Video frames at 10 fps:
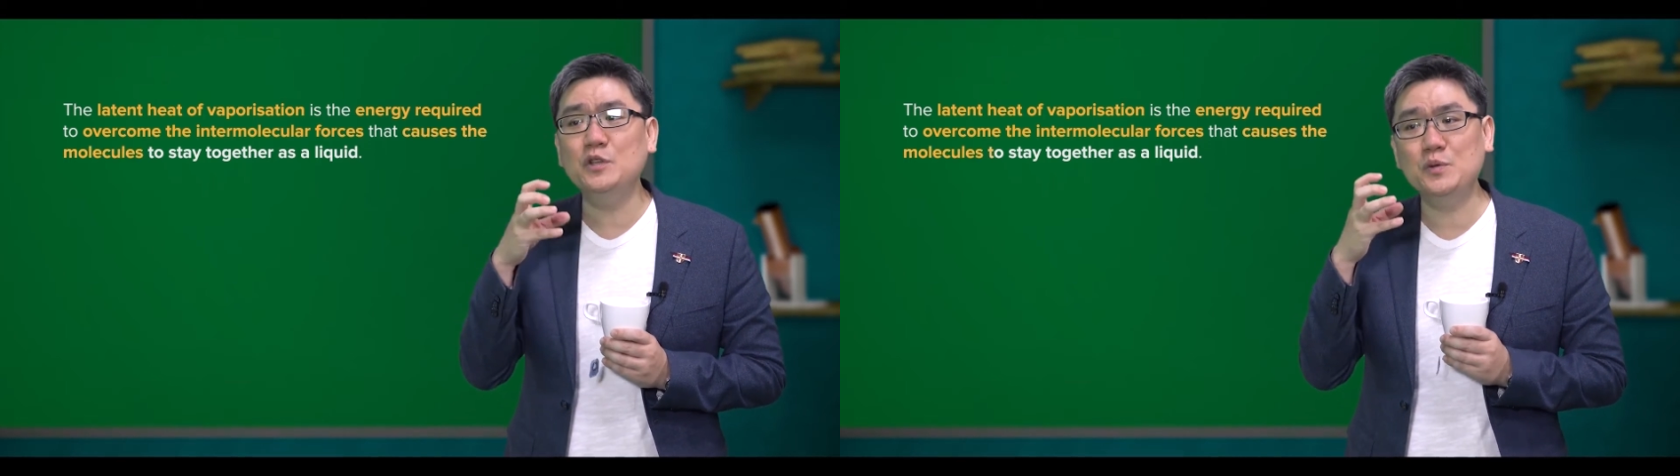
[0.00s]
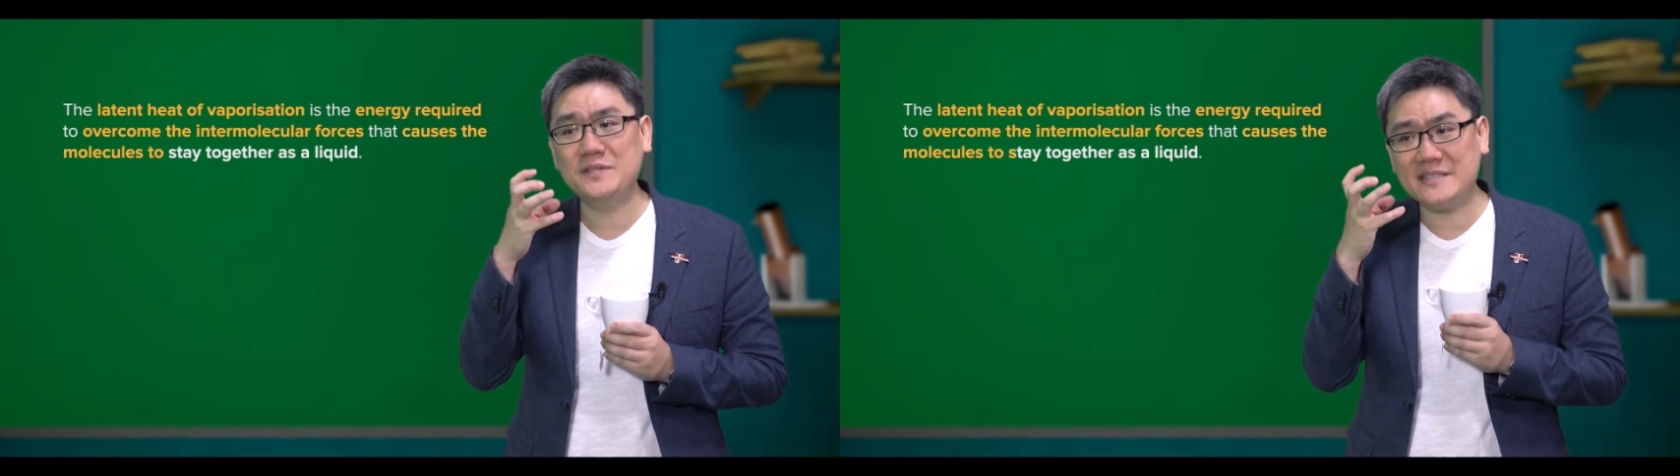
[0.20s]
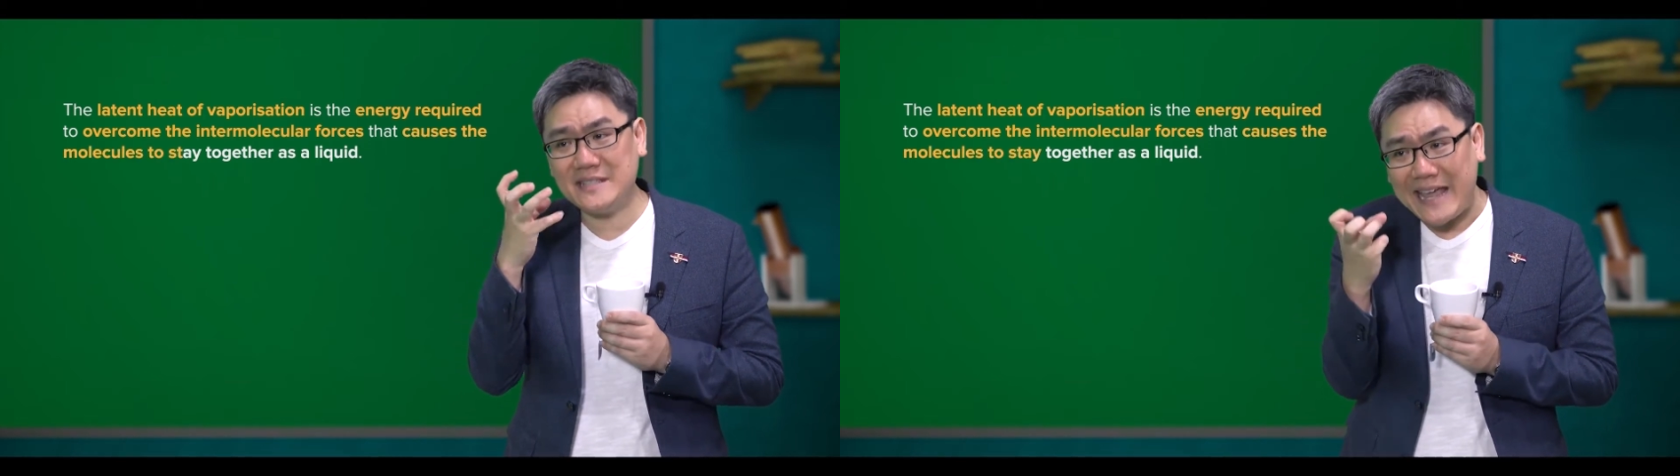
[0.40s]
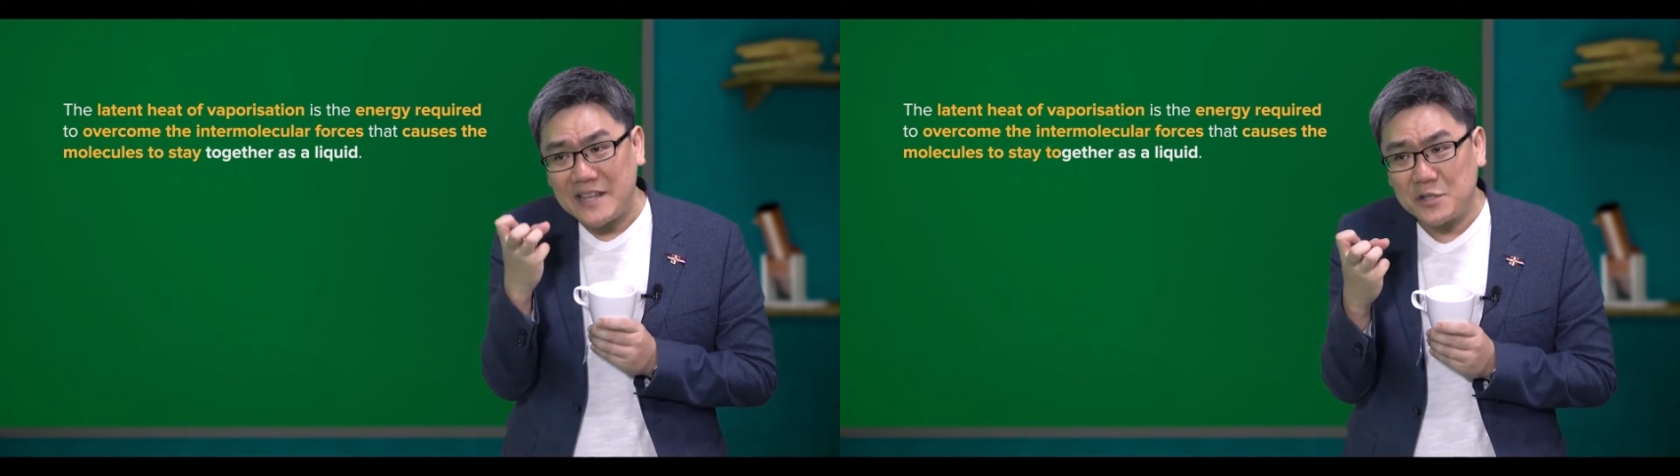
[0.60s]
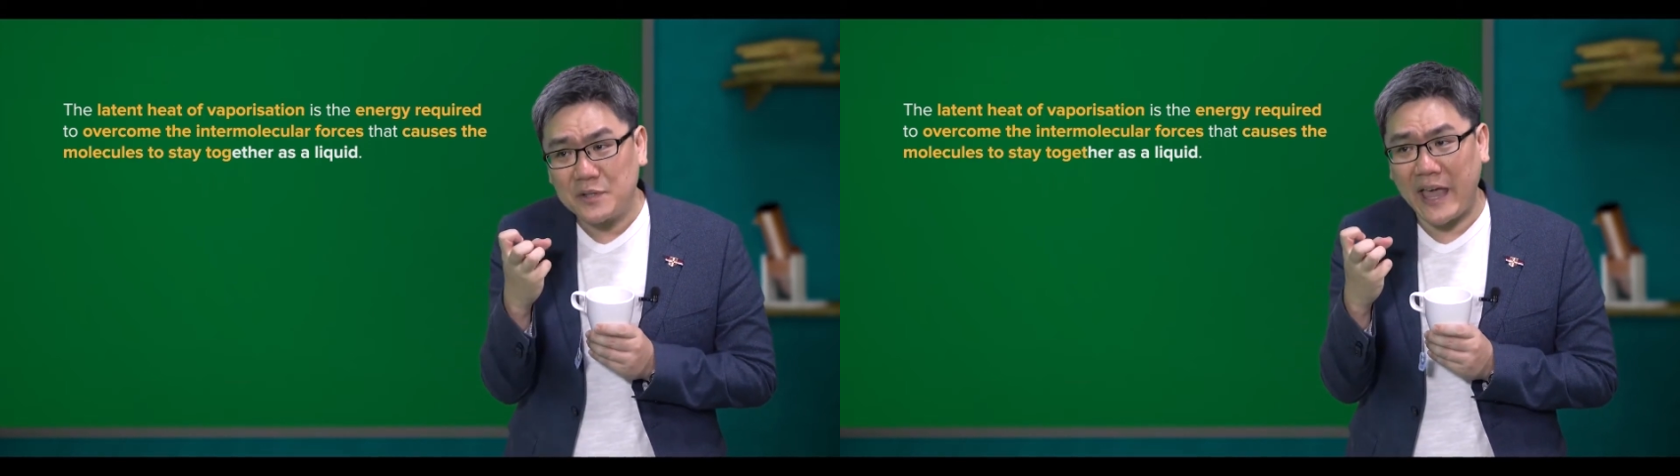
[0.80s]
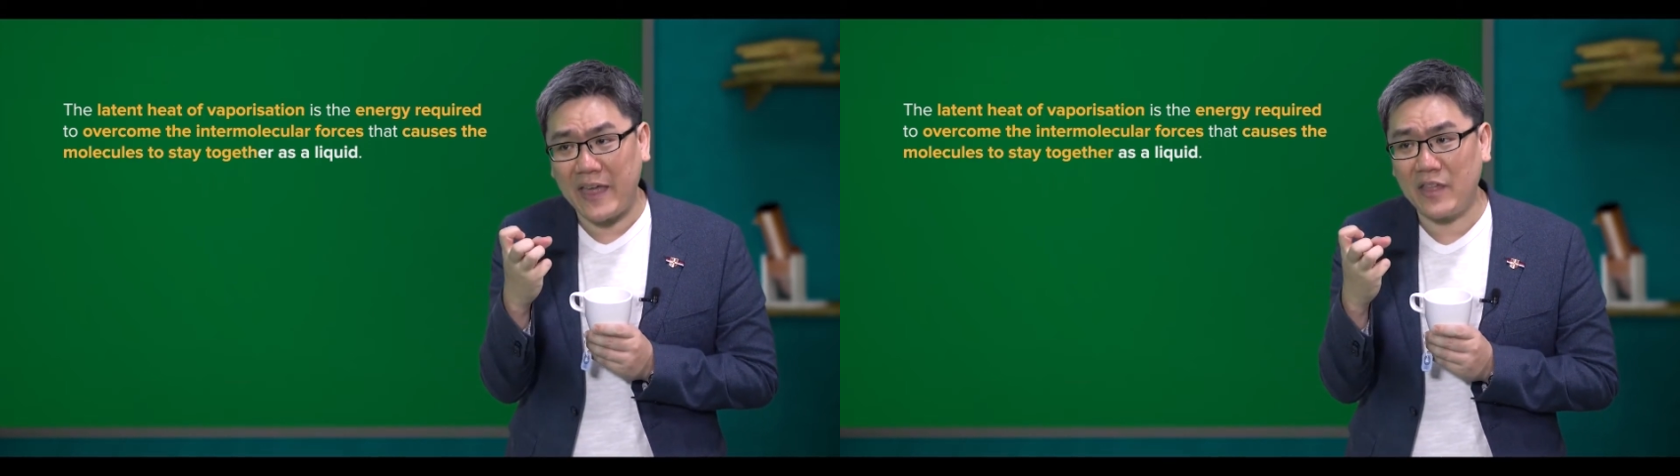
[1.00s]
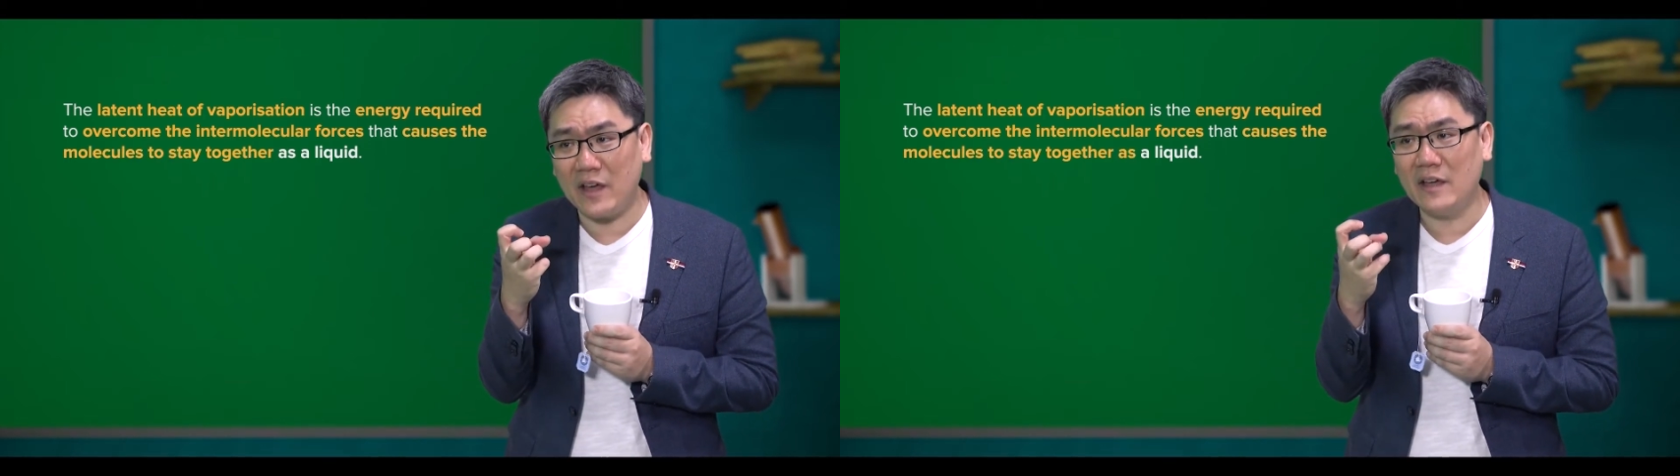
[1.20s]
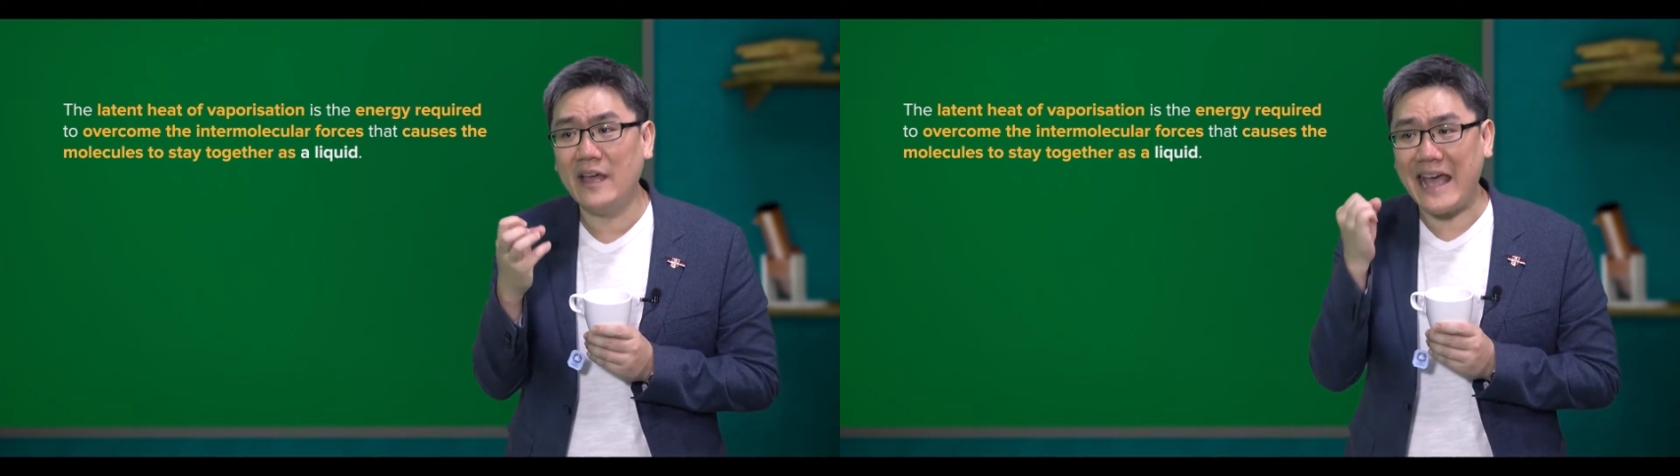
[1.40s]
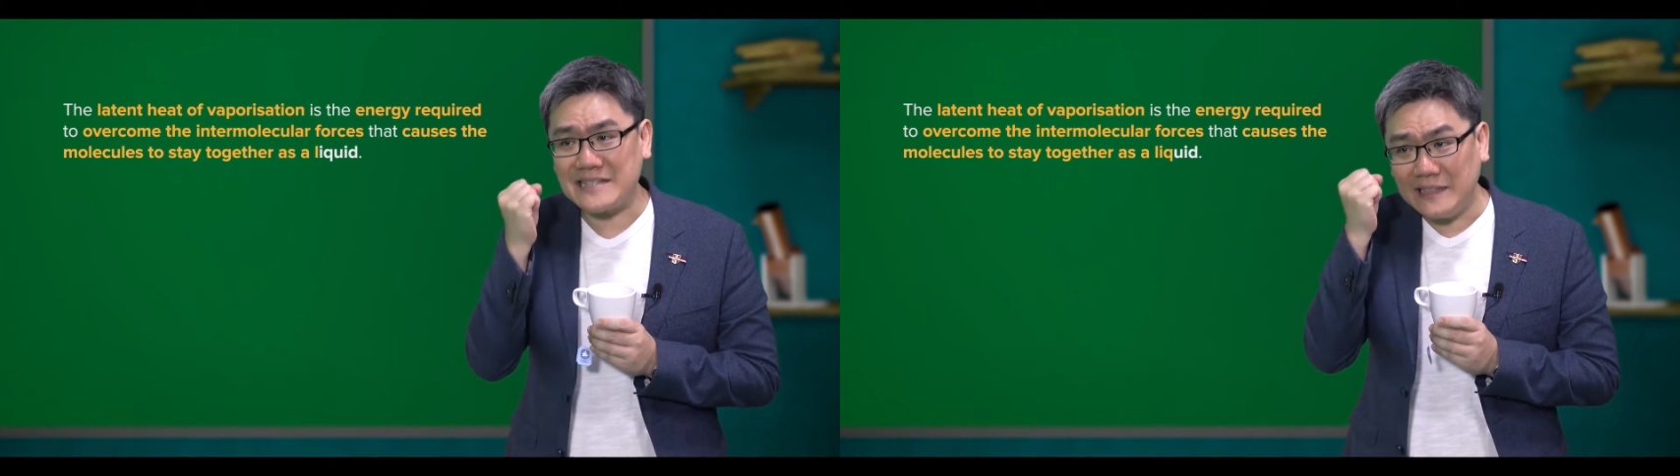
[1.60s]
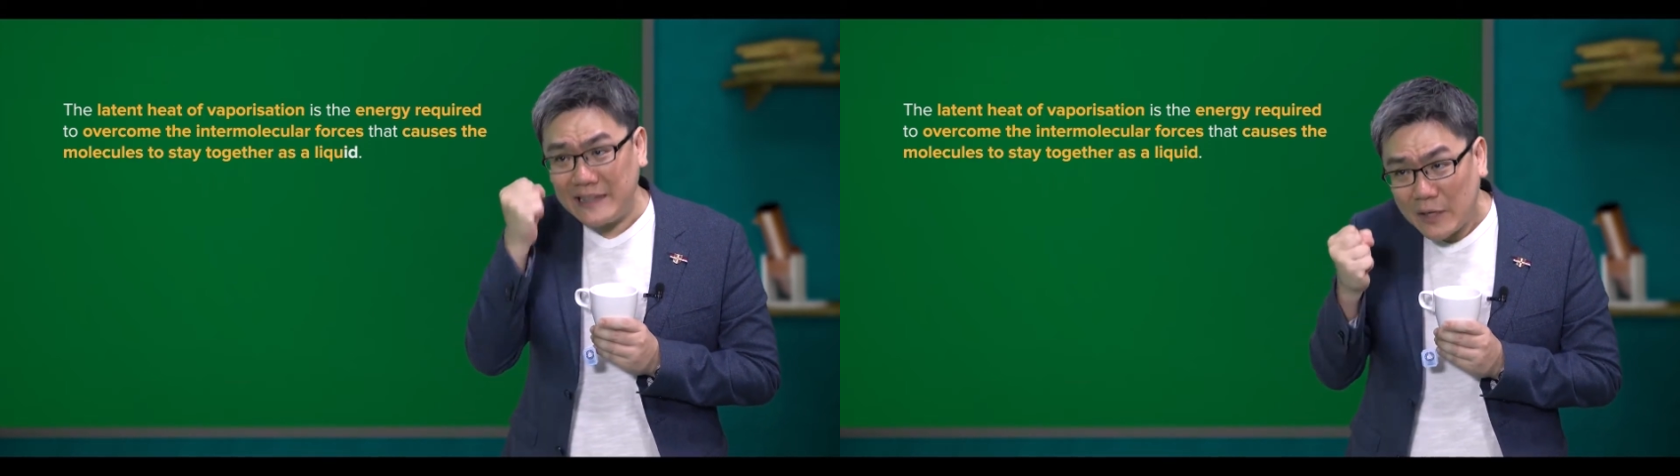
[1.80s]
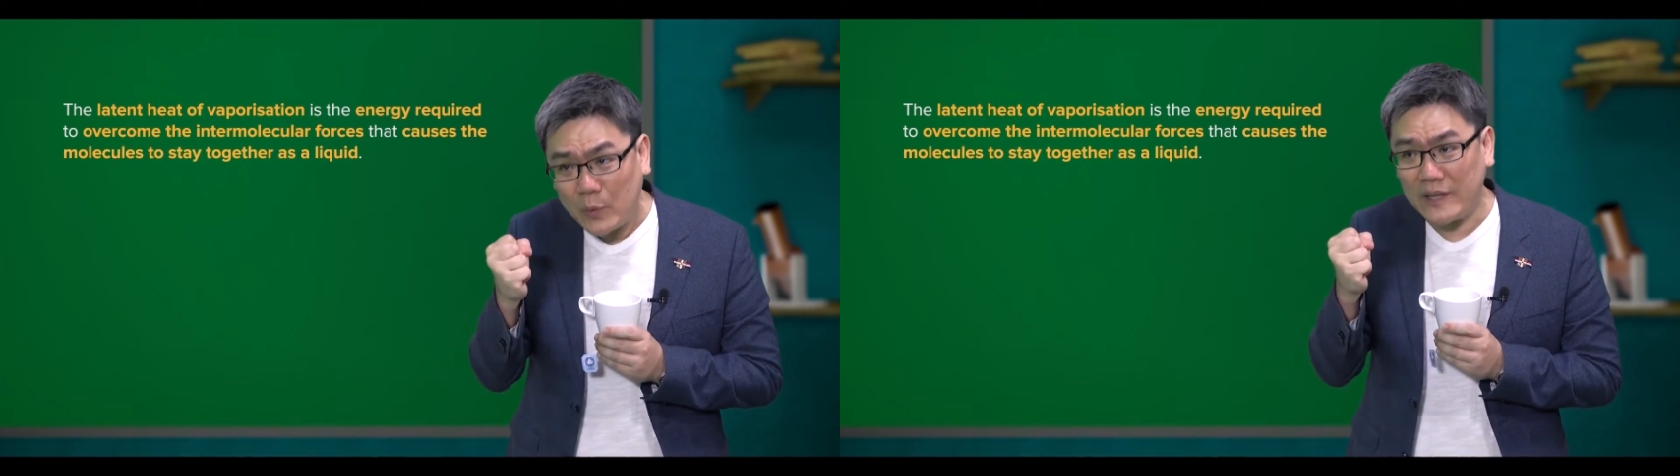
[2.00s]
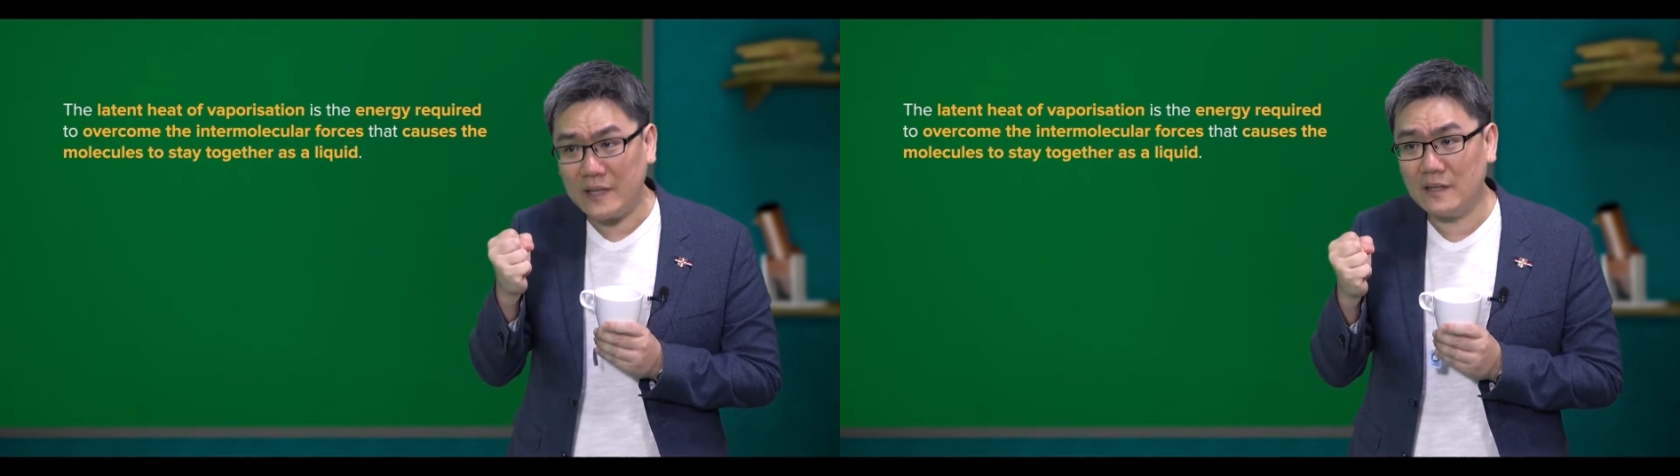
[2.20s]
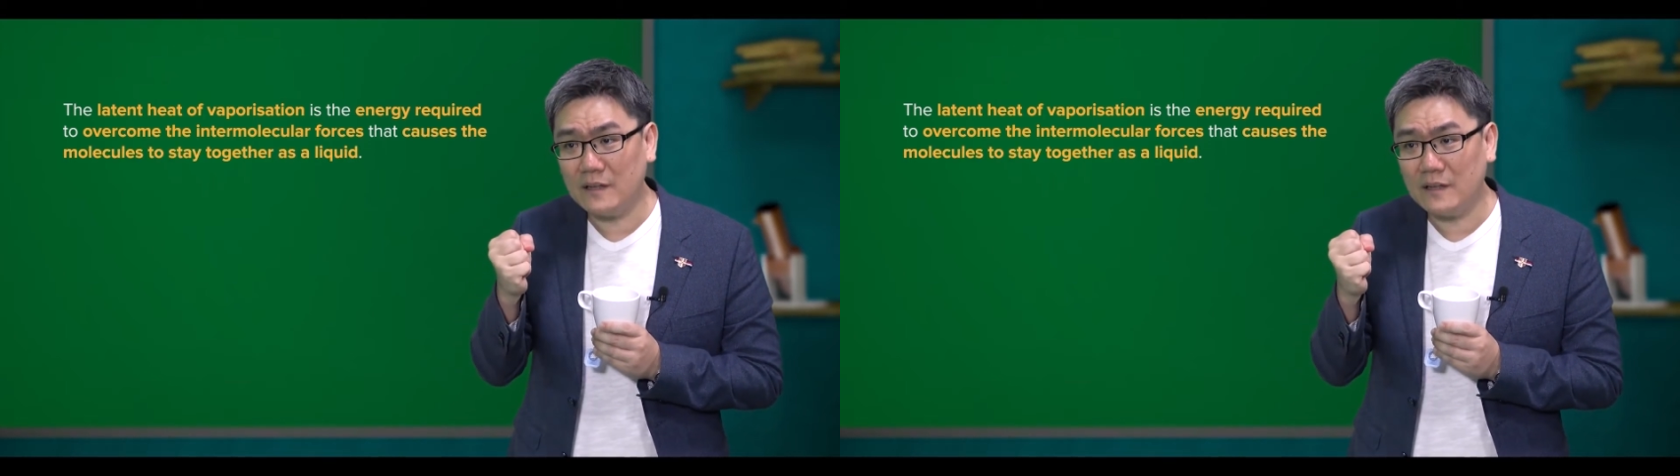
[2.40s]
to stay together as a liquid.